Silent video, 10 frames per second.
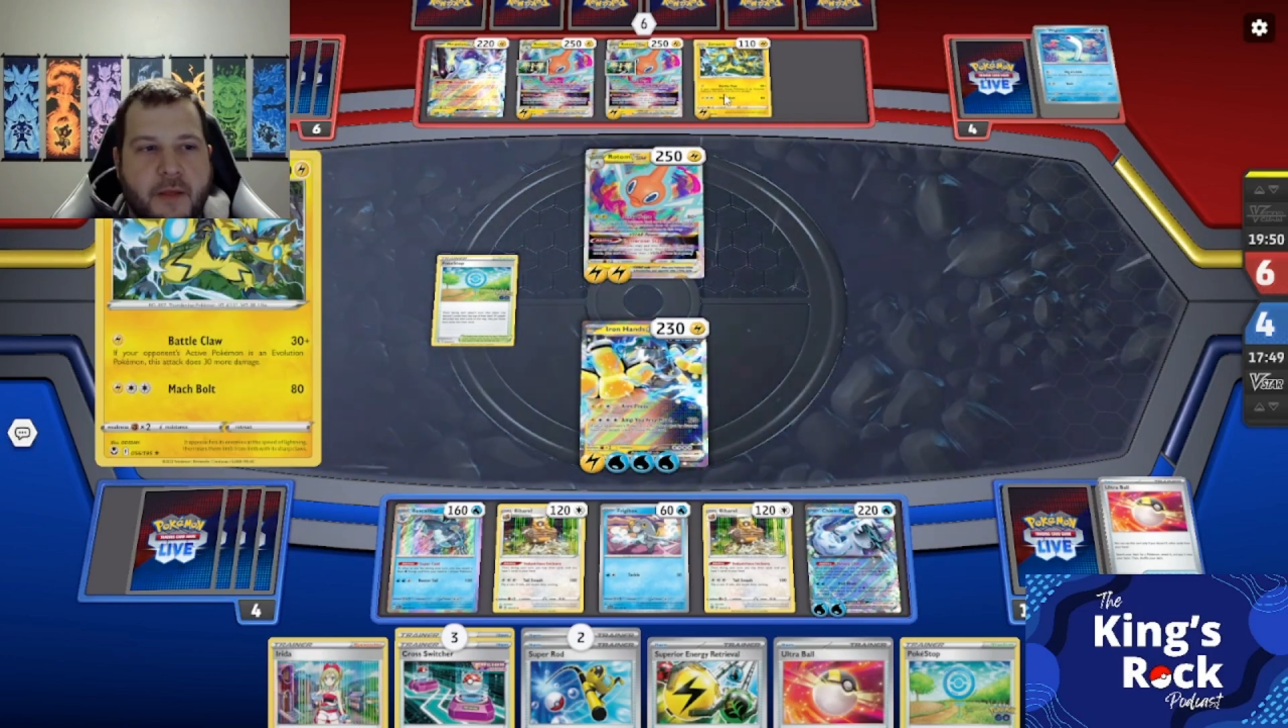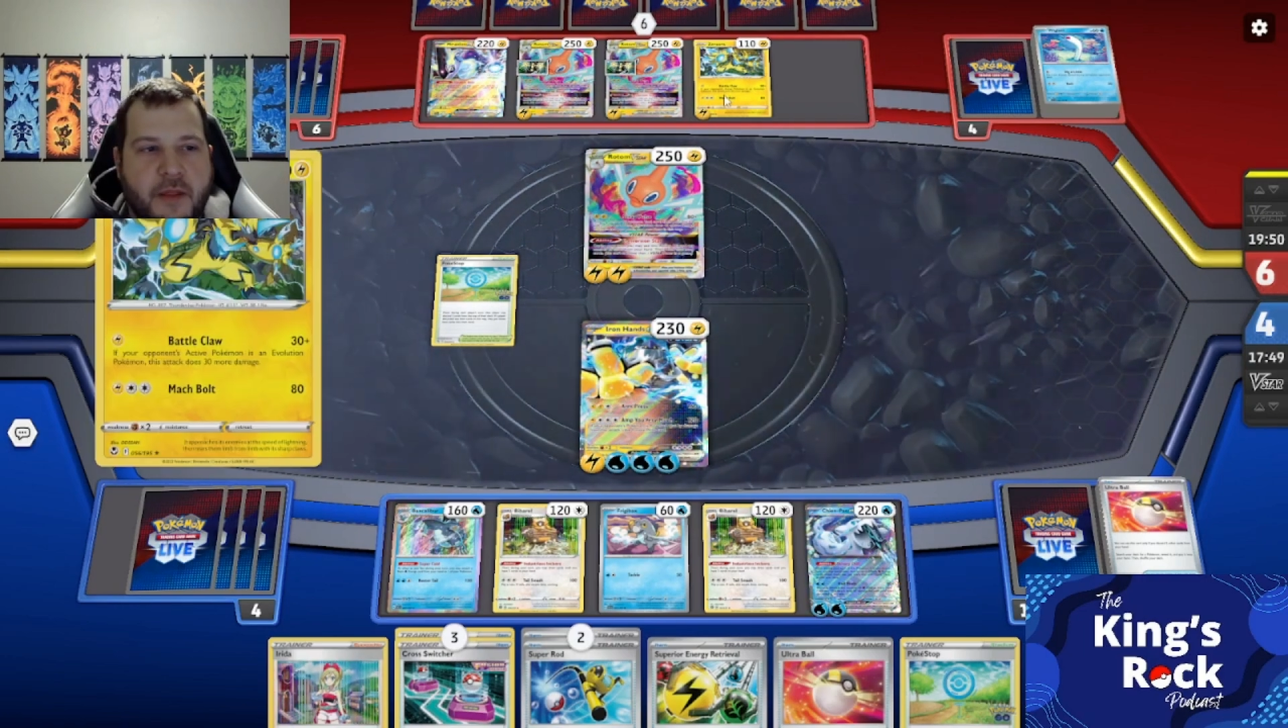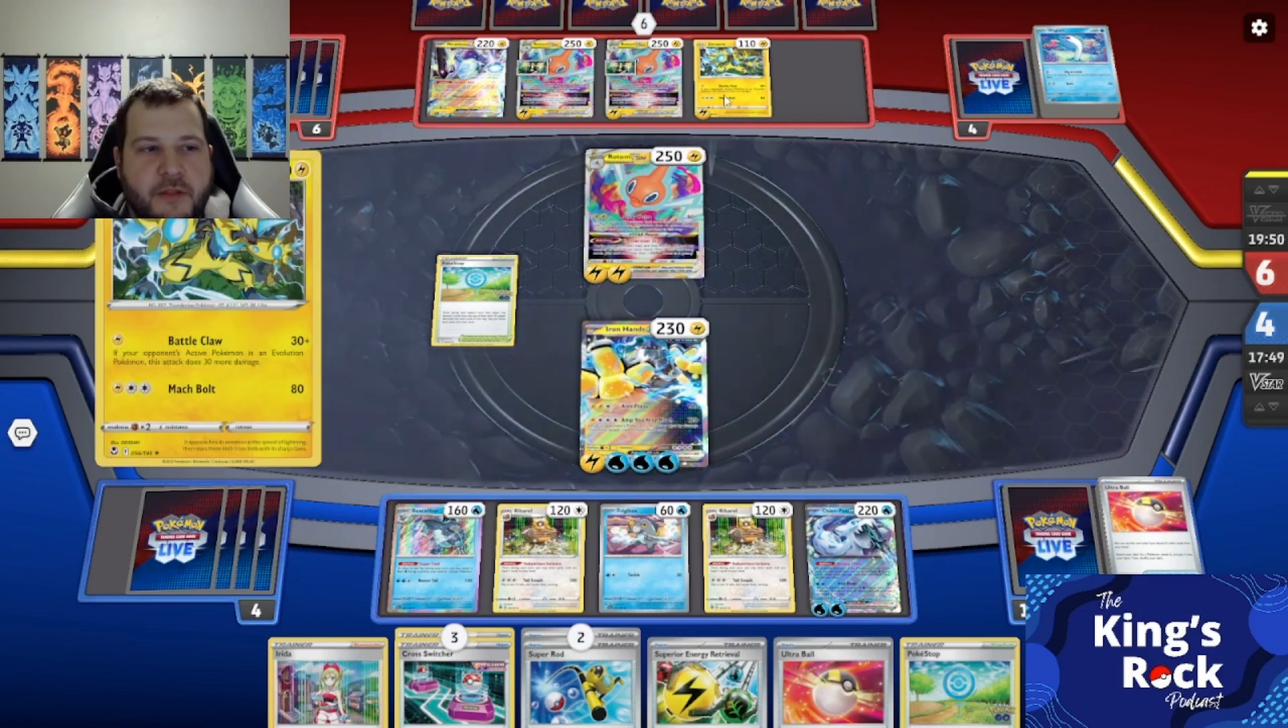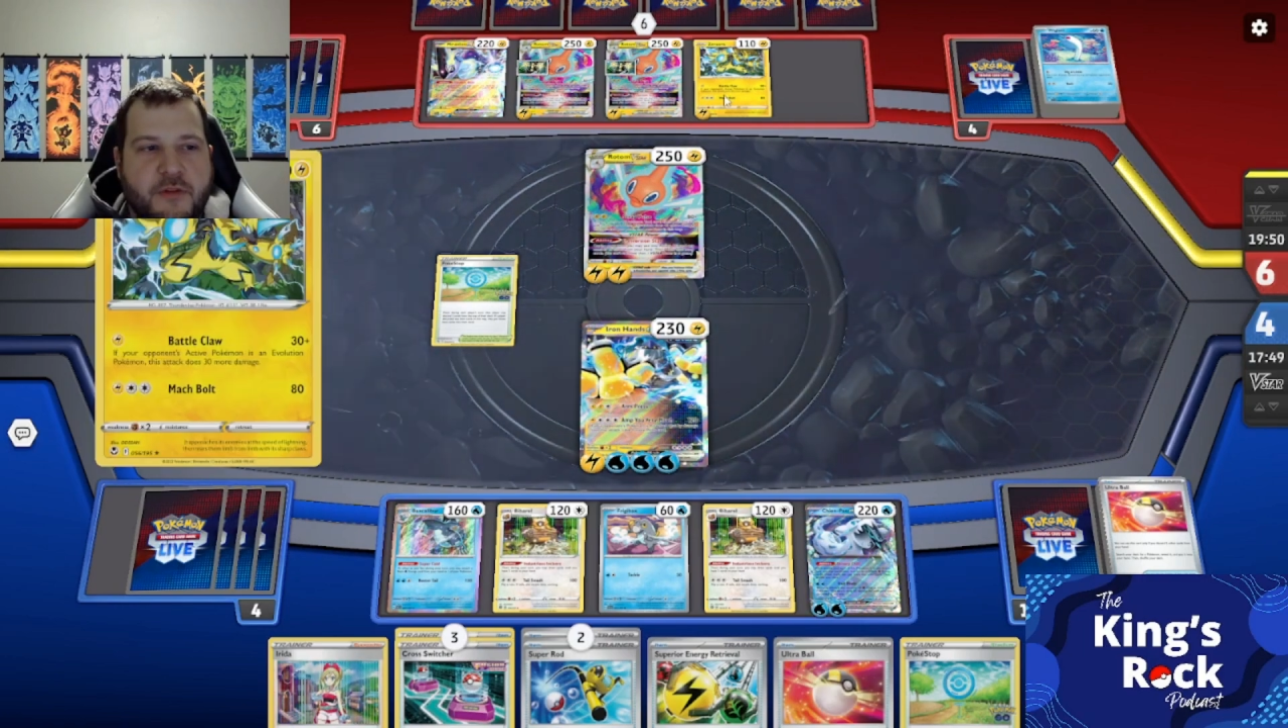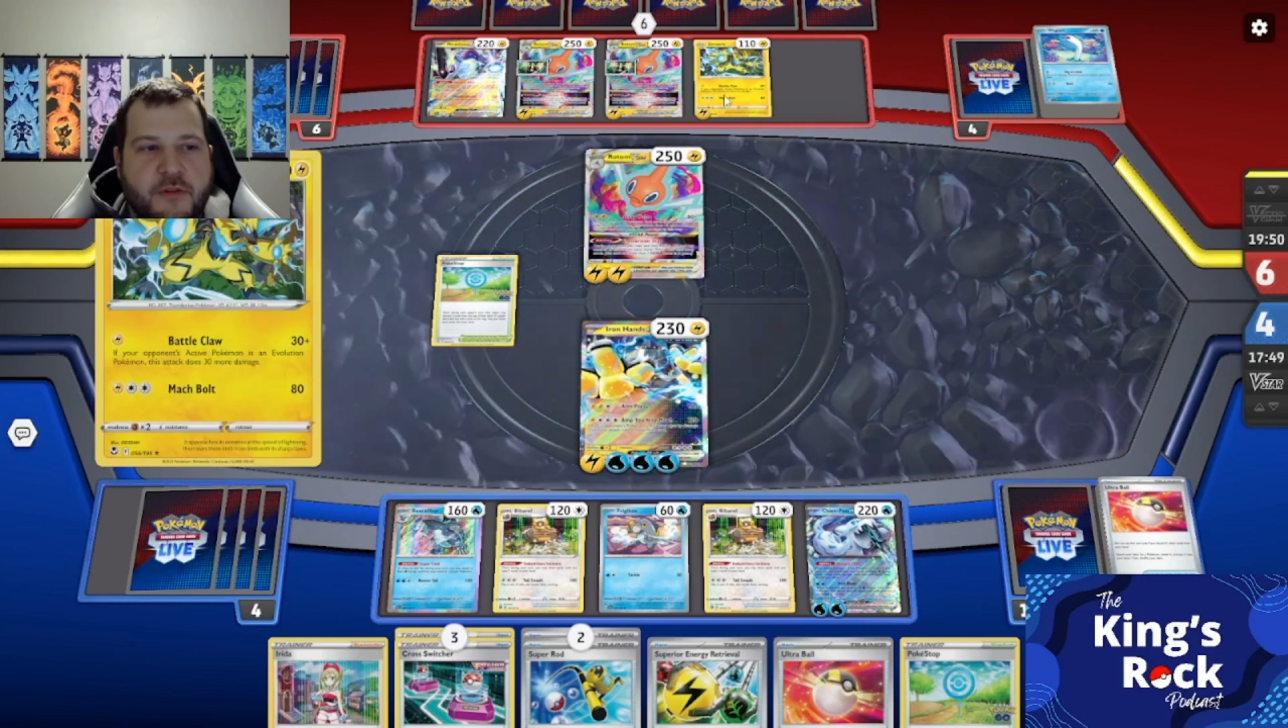I
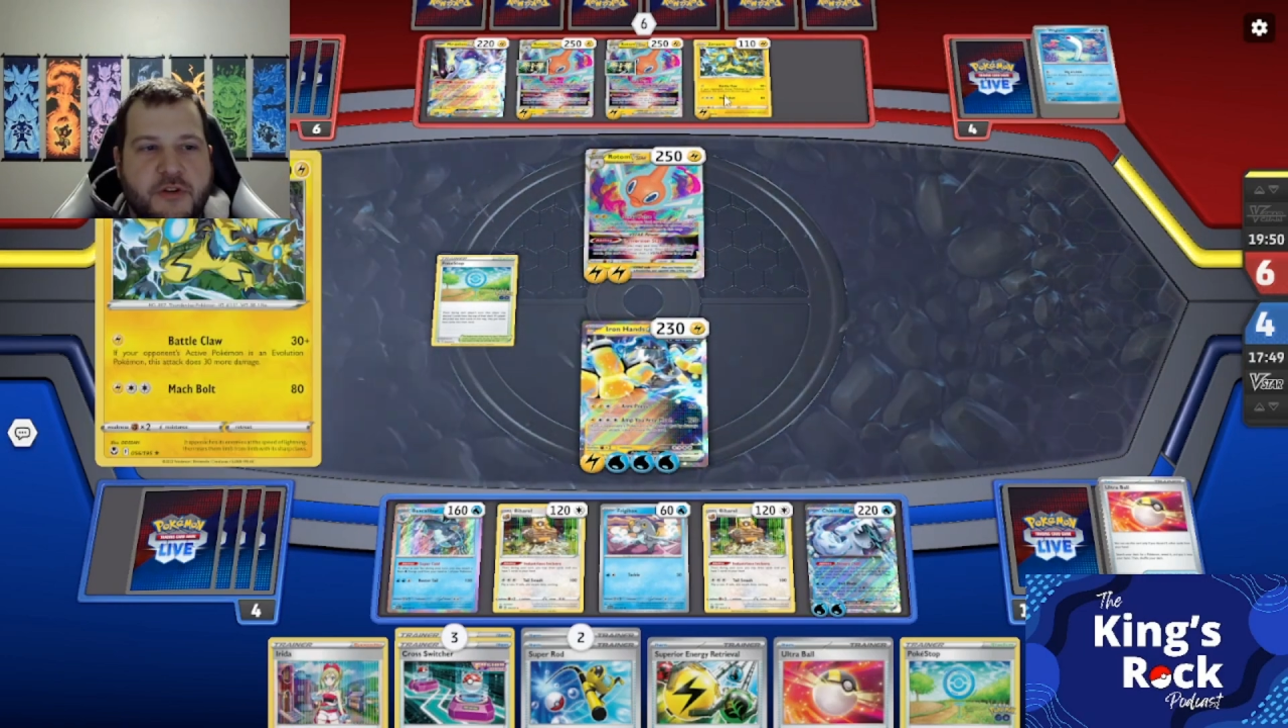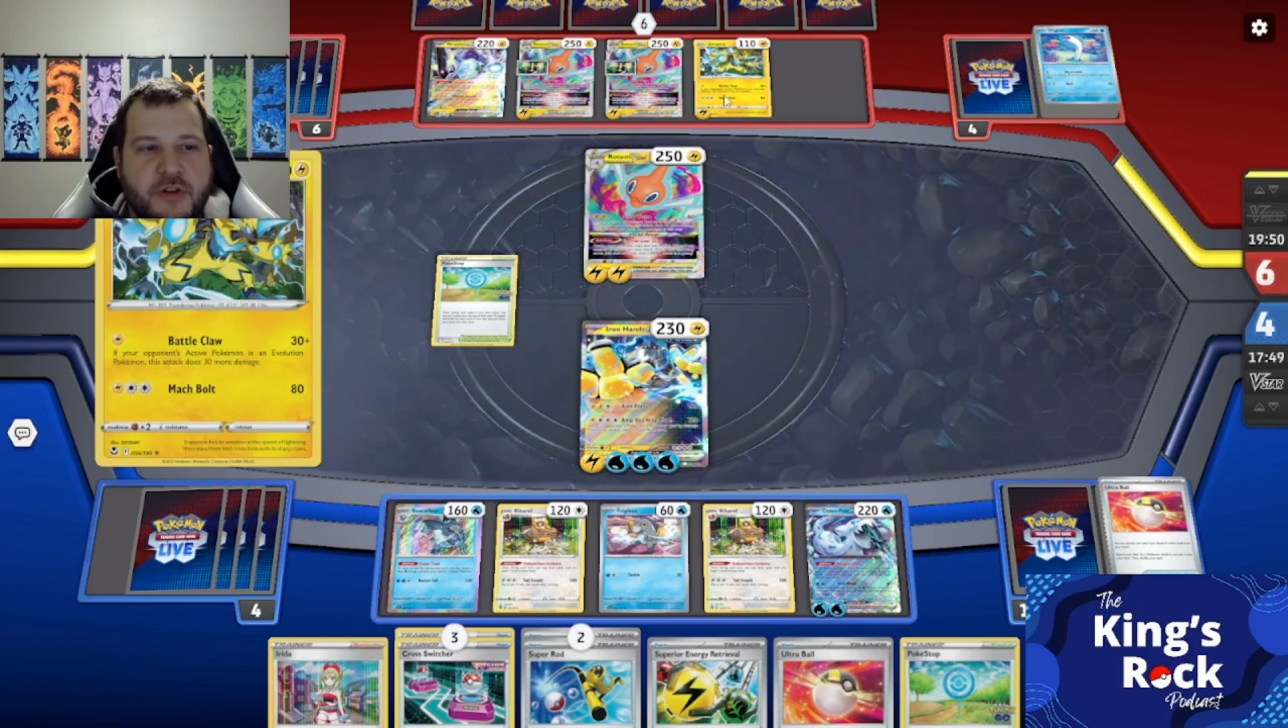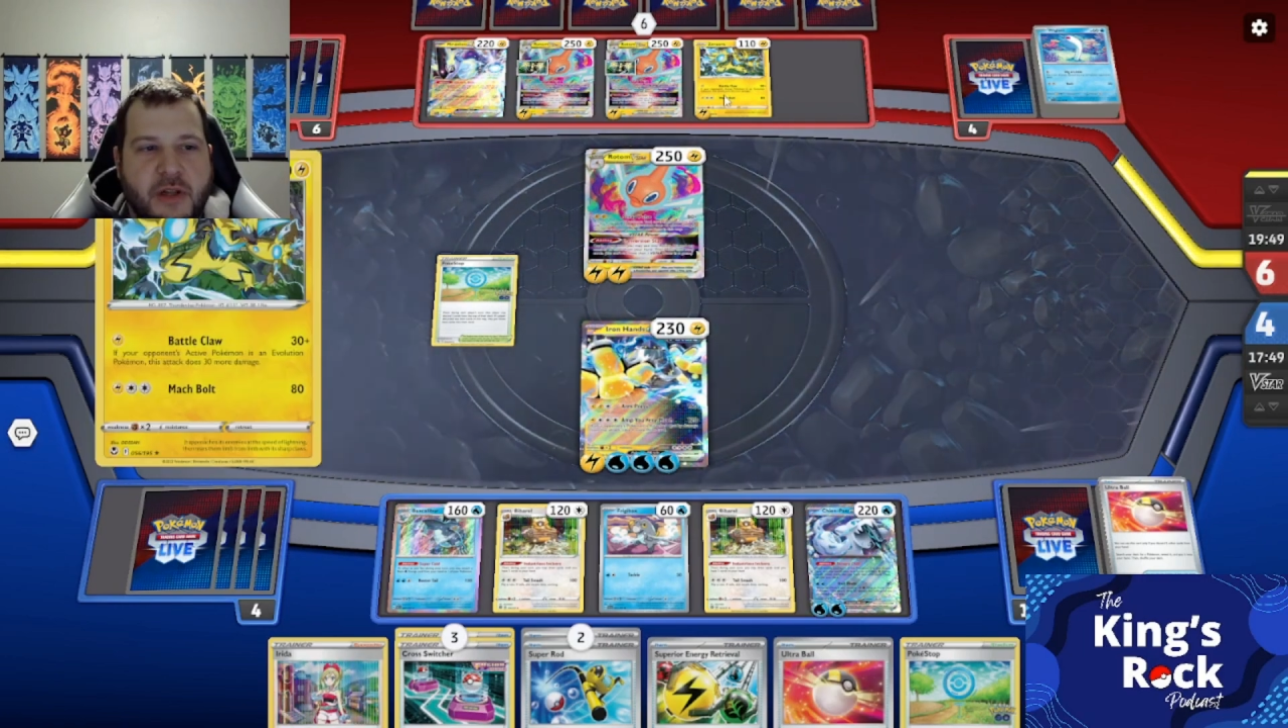think they're going to try